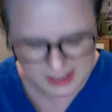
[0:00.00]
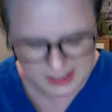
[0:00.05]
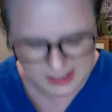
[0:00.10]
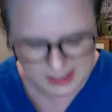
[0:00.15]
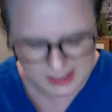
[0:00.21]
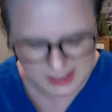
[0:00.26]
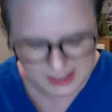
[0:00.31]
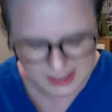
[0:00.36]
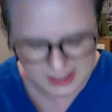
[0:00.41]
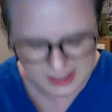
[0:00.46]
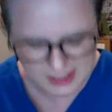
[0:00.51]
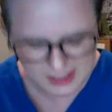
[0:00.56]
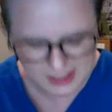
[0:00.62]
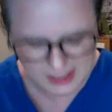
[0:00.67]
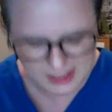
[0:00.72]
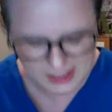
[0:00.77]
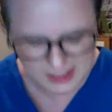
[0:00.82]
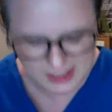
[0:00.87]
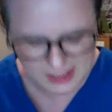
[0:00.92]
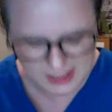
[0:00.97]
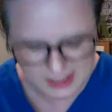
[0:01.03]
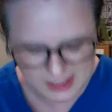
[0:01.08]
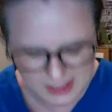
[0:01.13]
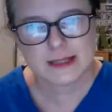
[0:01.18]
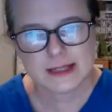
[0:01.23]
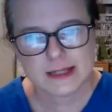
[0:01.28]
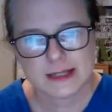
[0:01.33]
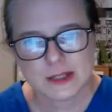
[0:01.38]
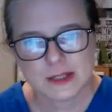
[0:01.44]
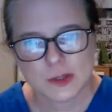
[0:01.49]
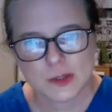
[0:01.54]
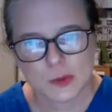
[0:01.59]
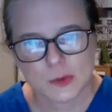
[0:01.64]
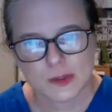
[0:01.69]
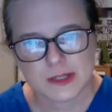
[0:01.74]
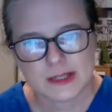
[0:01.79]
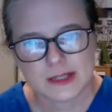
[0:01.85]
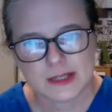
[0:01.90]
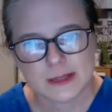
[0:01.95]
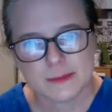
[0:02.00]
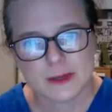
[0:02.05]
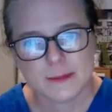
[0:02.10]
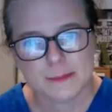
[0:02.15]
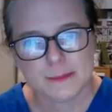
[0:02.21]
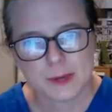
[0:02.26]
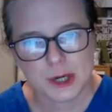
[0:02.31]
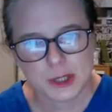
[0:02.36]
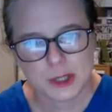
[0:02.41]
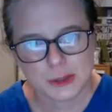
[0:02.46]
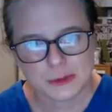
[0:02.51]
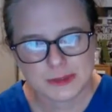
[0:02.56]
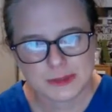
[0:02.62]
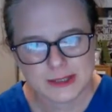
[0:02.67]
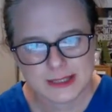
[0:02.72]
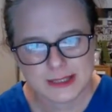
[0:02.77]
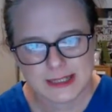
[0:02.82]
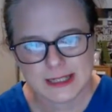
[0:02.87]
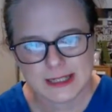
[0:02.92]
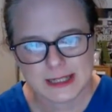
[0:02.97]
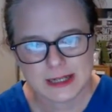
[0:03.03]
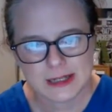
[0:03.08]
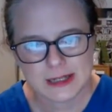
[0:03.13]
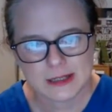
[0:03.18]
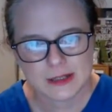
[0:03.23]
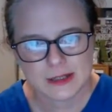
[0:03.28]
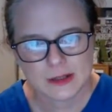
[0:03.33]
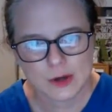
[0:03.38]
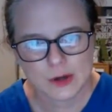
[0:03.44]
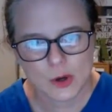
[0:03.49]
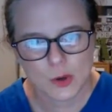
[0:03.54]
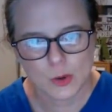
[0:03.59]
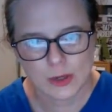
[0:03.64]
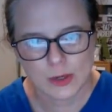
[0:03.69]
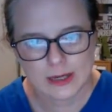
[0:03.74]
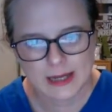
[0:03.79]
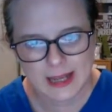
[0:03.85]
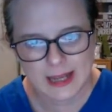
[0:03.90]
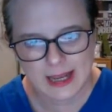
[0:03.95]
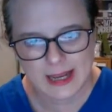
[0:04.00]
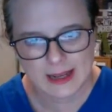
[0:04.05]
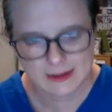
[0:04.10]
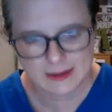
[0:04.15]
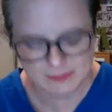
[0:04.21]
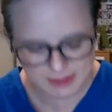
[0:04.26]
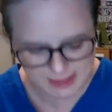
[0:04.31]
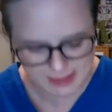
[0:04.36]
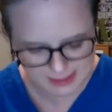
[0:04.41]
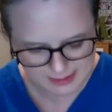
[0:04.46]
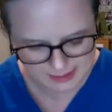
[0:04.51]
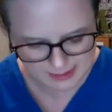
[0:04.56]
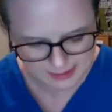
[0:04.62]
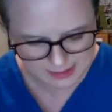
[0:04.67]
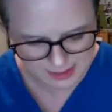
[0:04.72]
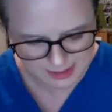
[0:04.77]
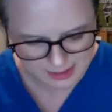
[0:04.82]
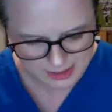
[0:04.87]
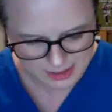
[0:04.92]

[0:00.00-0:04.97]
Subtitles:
your syllabus is going to be posted on Canvas.